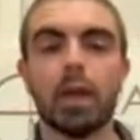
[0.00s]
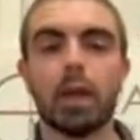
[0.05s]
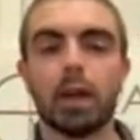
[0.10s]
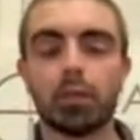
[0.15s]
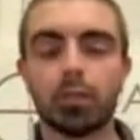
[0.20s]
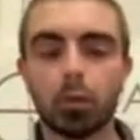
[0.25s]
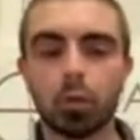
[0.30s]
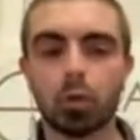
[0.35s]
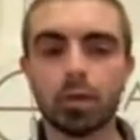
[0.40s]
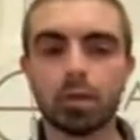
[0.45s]

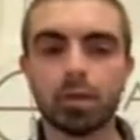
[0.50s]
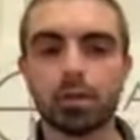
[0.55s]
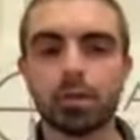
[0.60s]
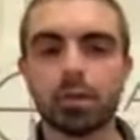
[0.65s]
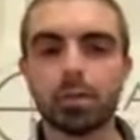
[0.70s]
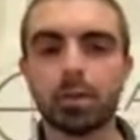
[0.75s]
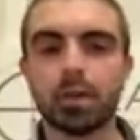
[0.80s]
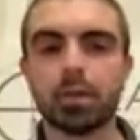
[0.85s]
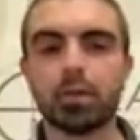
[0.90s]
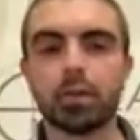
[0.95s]
of course there's
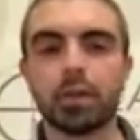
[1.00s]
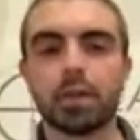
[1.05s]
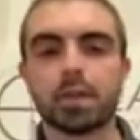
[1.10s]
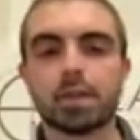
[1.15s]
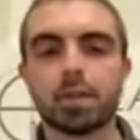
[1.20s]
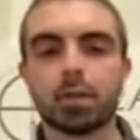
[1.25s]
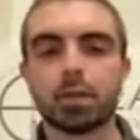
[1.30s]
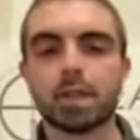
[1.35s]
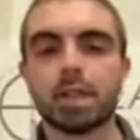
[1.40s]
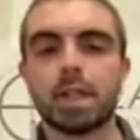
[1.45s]
a bit of an
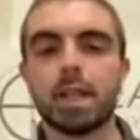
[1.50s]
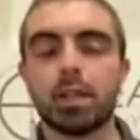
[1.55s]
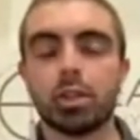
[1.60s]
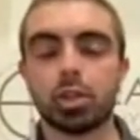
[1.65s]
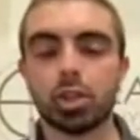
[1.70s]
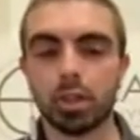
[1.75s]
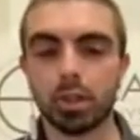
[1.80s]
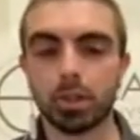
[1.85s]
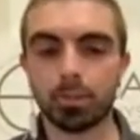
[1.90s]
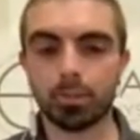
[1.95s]

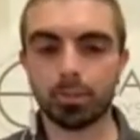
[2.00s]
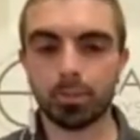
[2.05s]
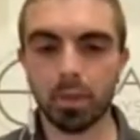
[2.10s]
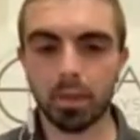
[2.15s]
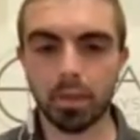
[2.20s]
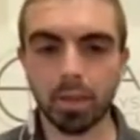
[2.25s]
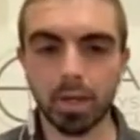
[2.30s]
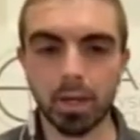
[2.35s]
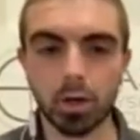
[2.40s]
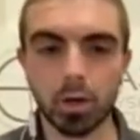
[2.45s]
association
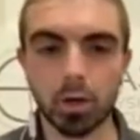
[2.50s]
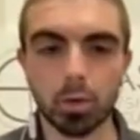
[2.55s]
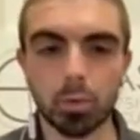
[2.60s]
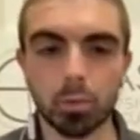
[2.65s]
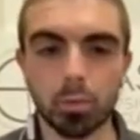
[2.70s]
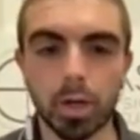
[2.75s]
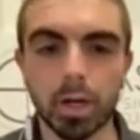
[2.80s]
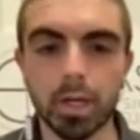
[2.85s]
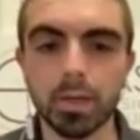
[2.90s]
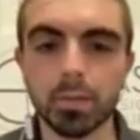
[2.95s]
there,
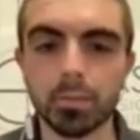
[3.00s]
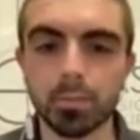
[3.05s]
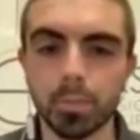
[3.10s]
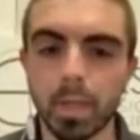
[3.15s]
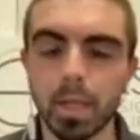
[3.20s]
right?